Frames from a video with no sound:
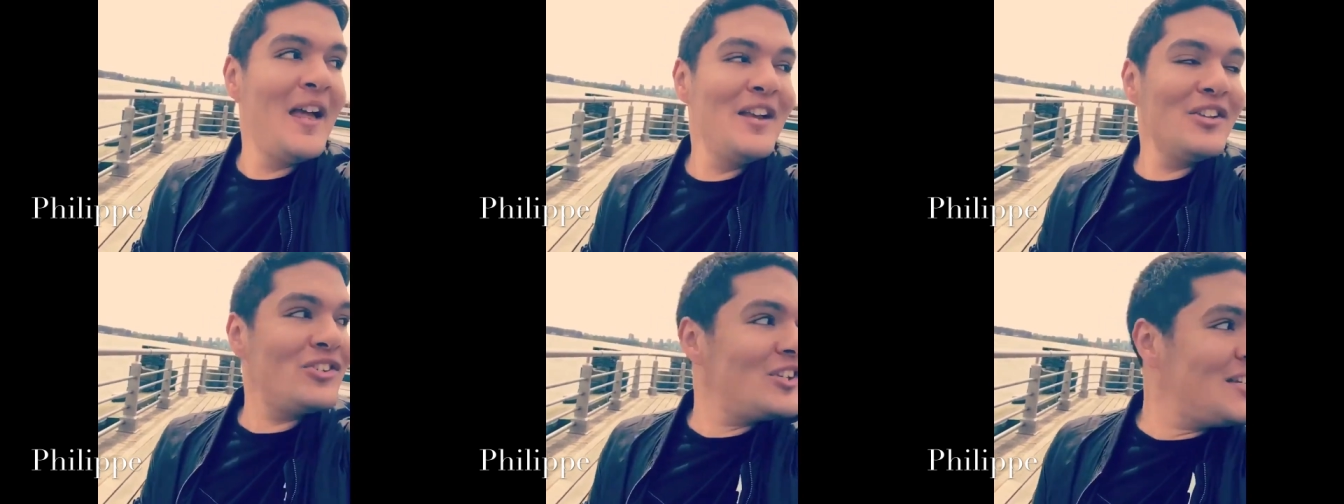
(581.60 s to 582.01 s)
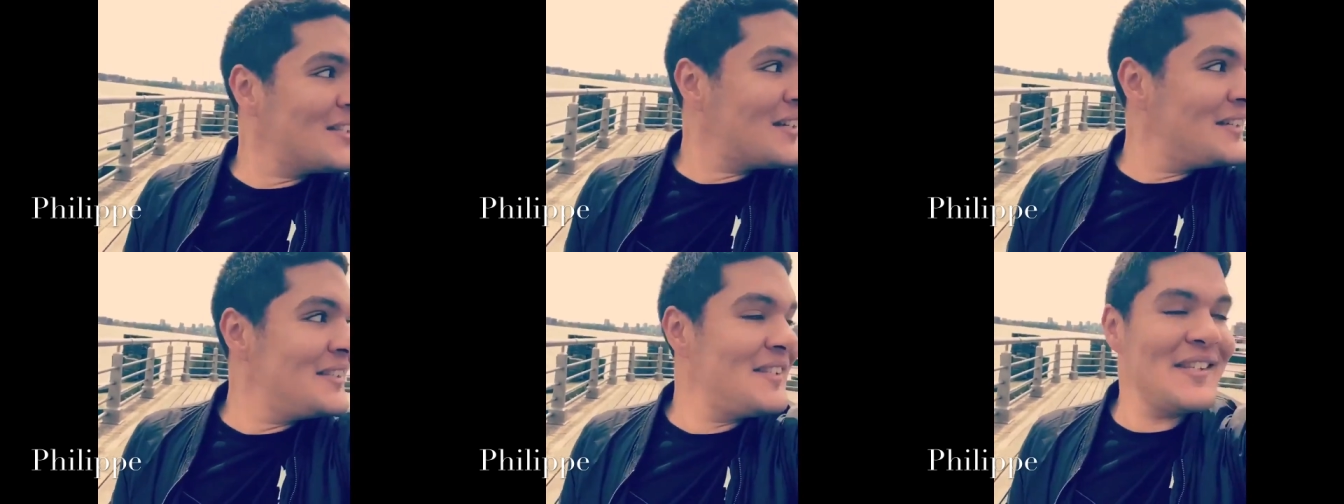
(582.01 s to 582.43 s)
She is
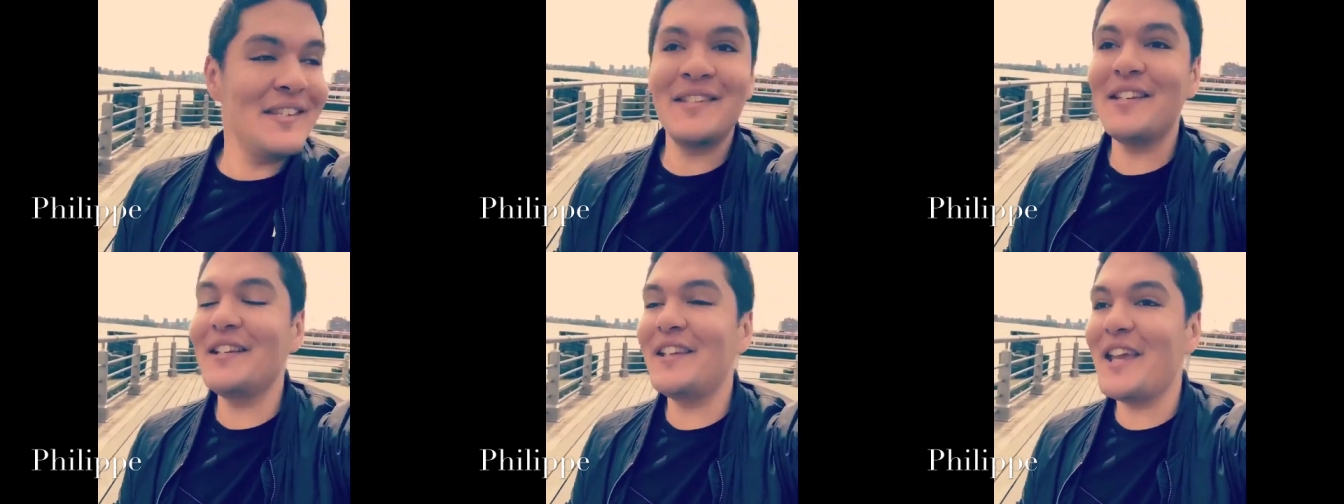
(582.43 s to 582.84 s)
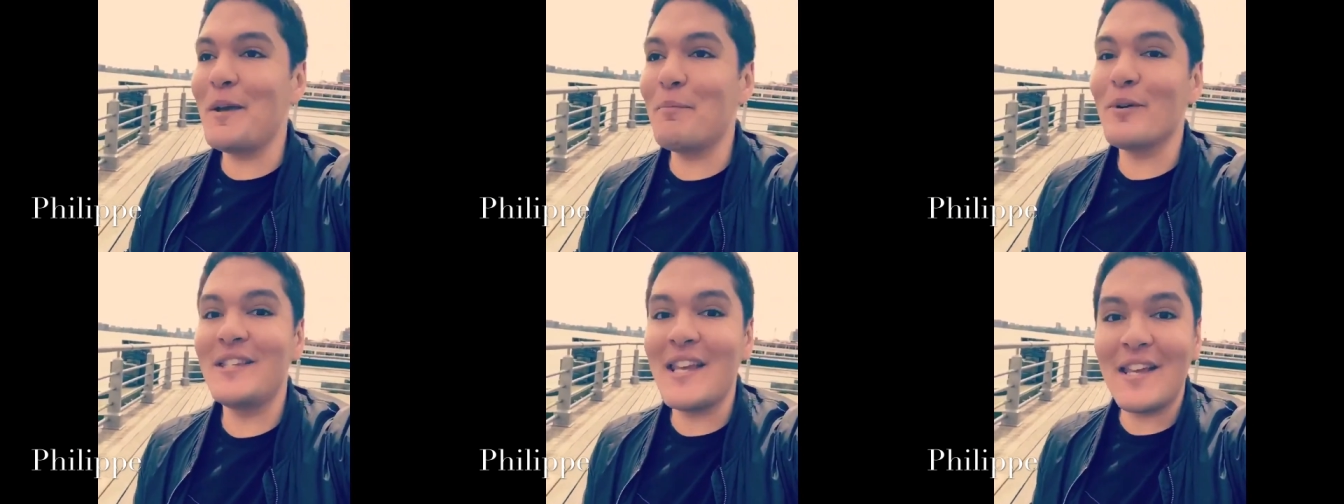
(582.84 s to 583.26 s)
consistently
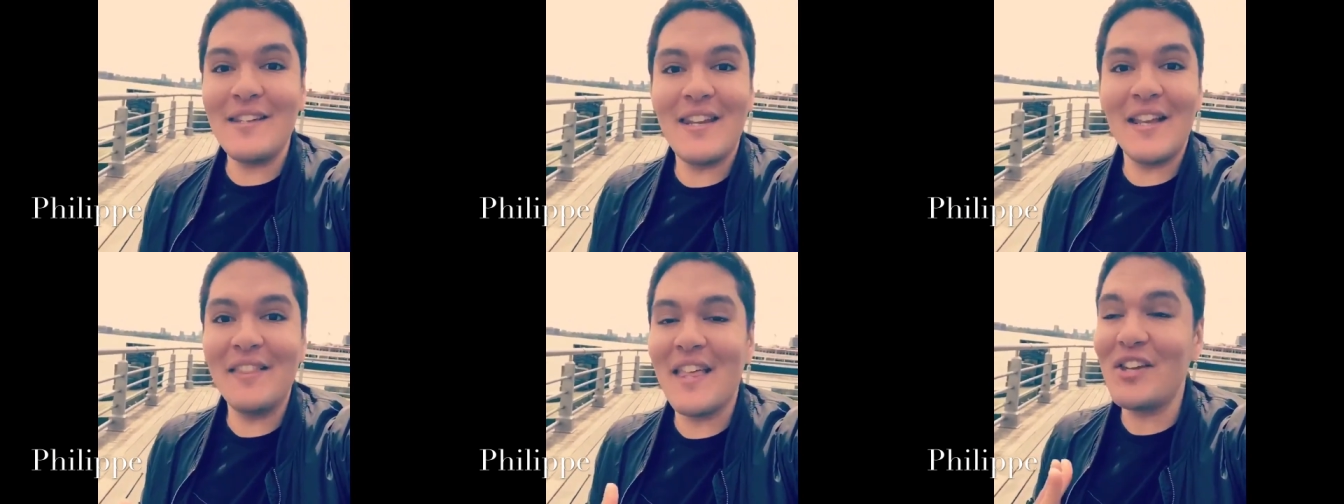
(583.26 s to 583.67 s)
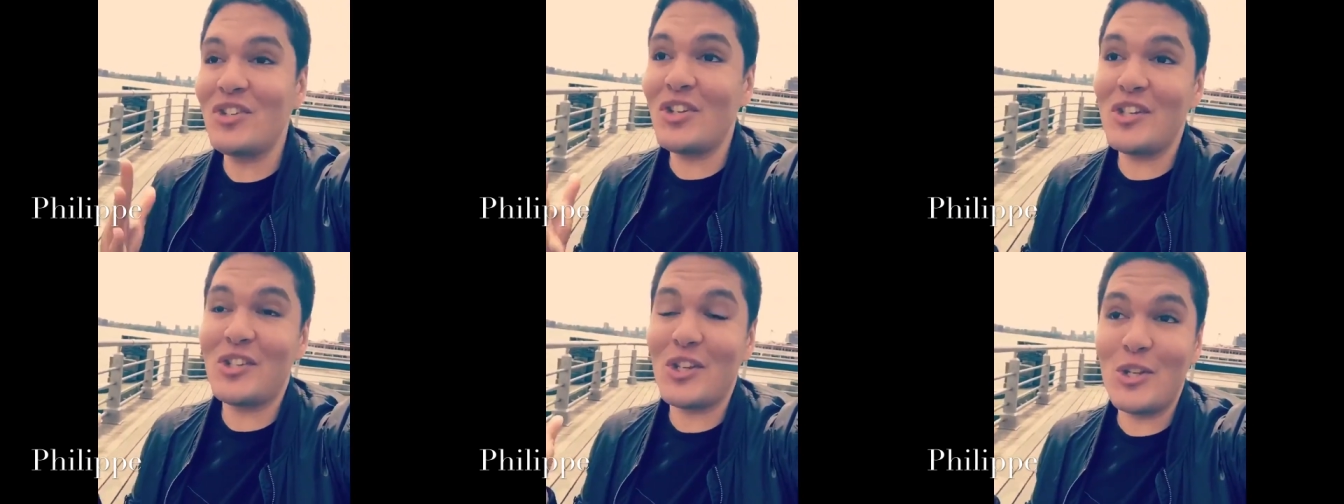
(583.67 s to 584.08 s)
pretending that
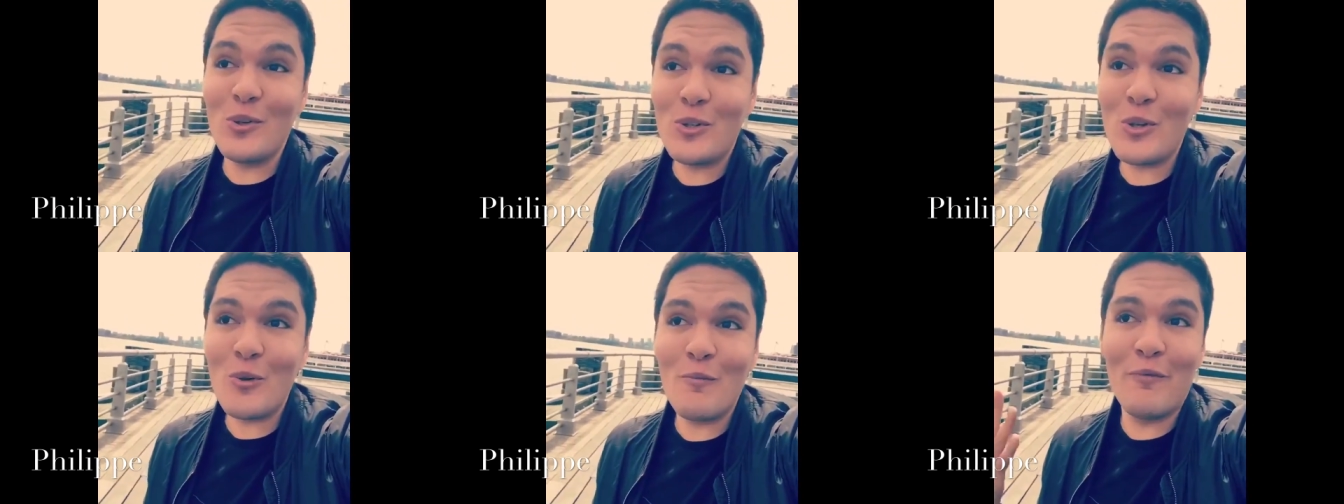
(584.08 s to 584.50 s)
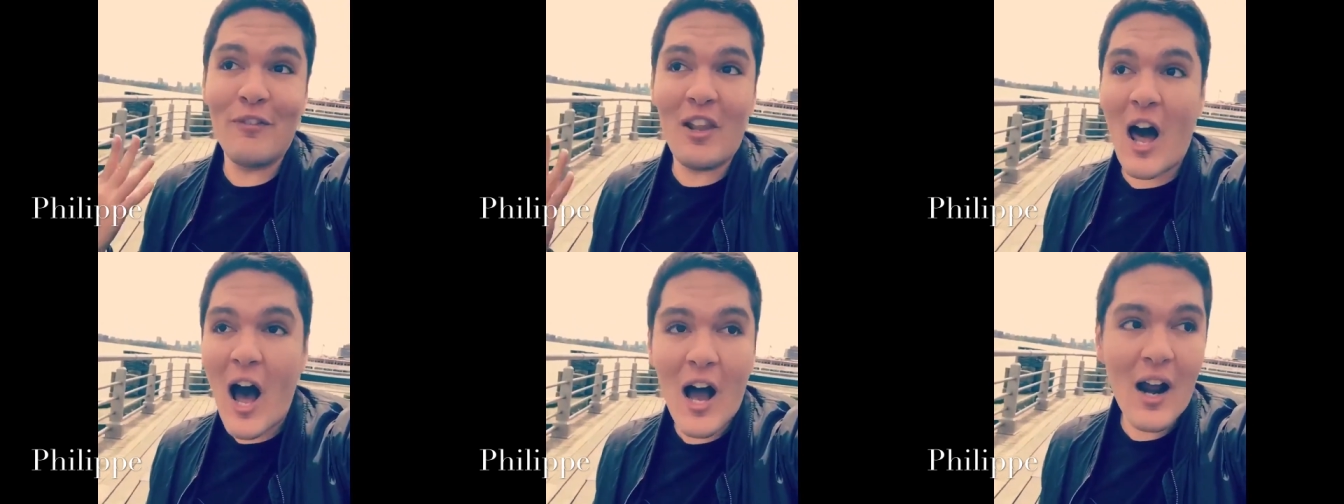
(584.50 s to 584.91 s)
she's a YouTube
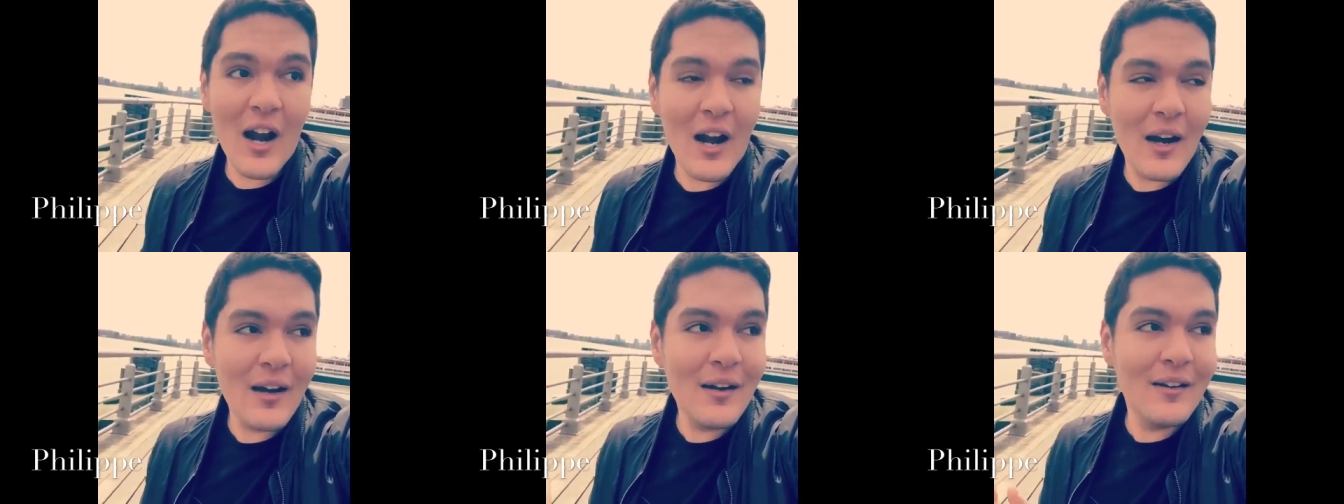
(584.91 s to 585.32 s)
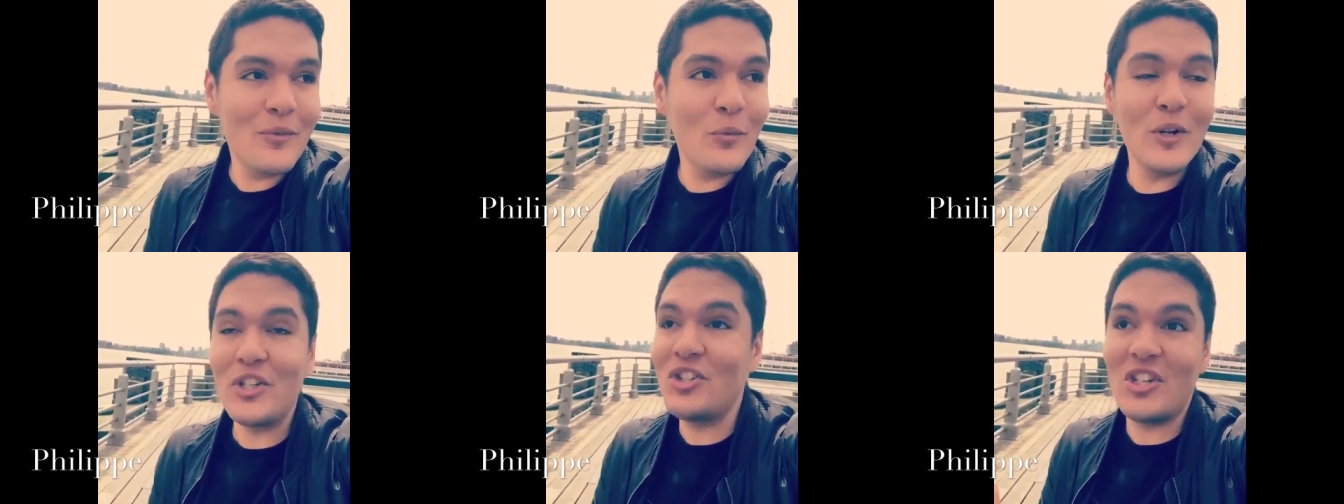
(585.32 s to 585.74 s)
vlogger
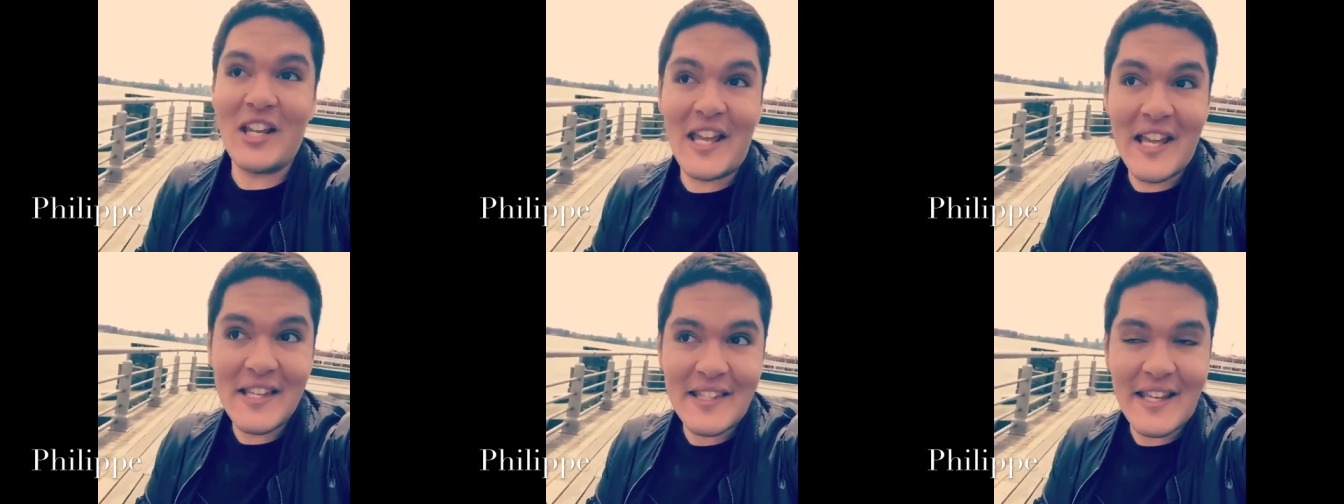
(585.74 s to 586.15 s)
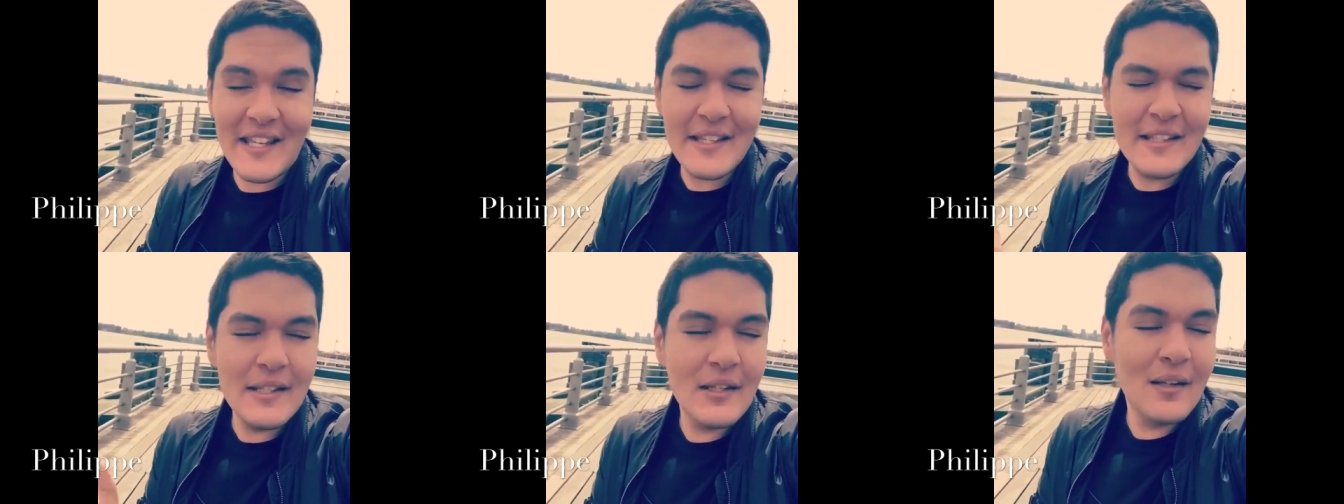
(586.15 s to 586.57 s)
when she isn't.